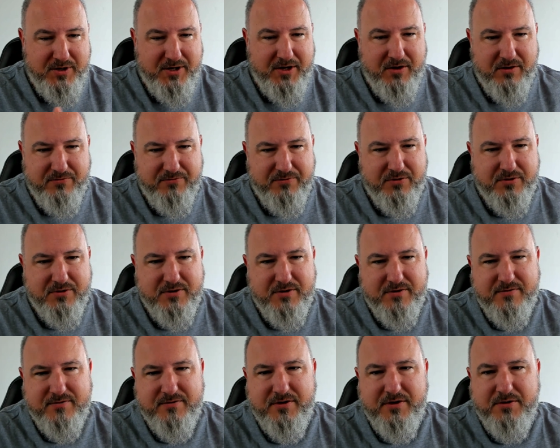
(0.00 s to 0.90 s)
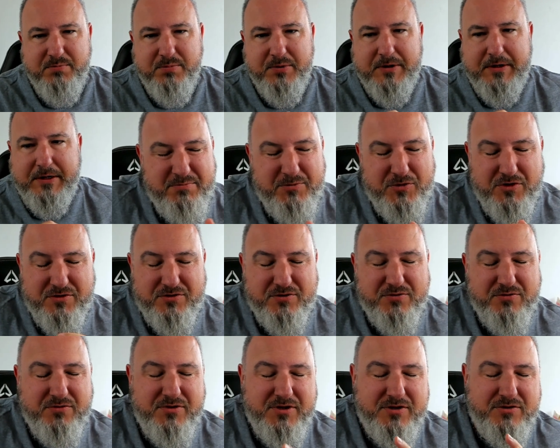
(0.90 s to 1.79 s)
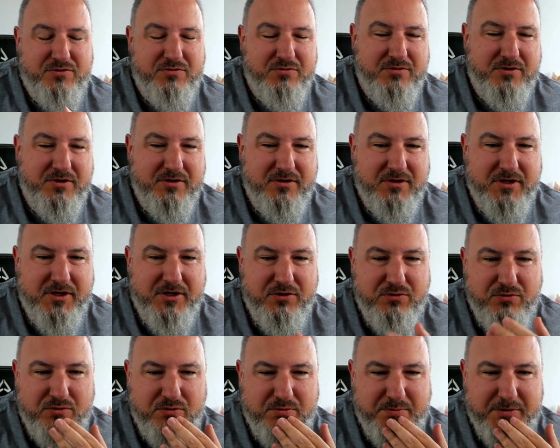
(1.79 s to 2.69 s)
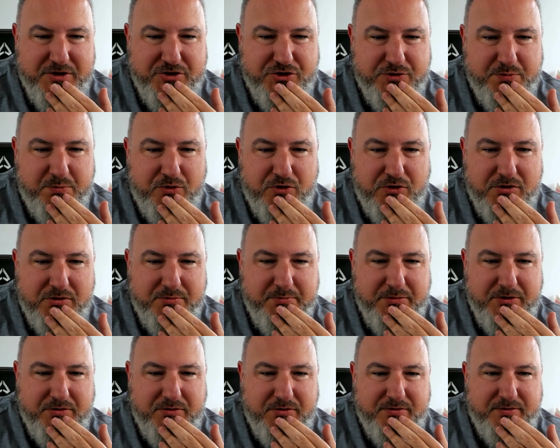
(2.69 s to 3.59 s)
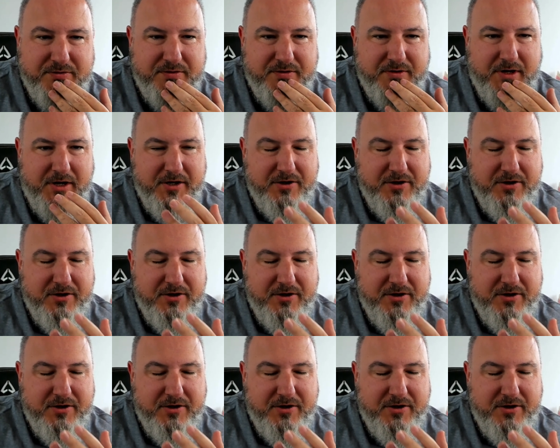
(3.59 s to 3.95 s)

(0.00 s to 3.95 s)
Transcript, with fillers: miguel for this tip i'm not going to delay you much more because